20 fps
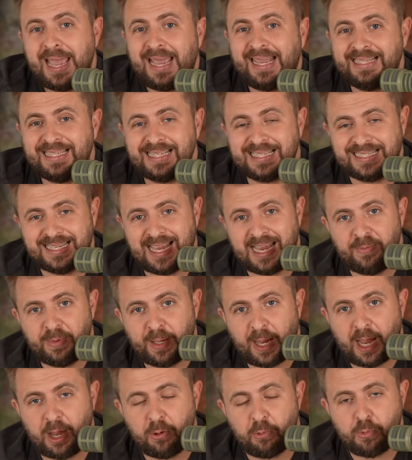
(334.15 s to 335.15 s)
At the same
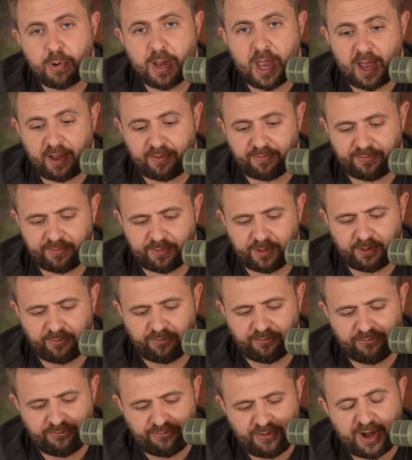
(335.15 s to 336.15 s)
time, we have a
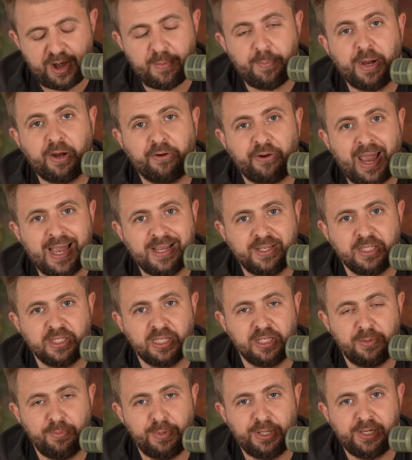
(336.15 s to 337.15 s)
very big crisis
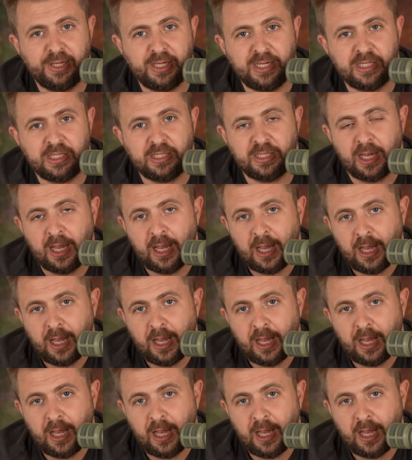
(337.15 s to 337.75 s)
in the Middle East.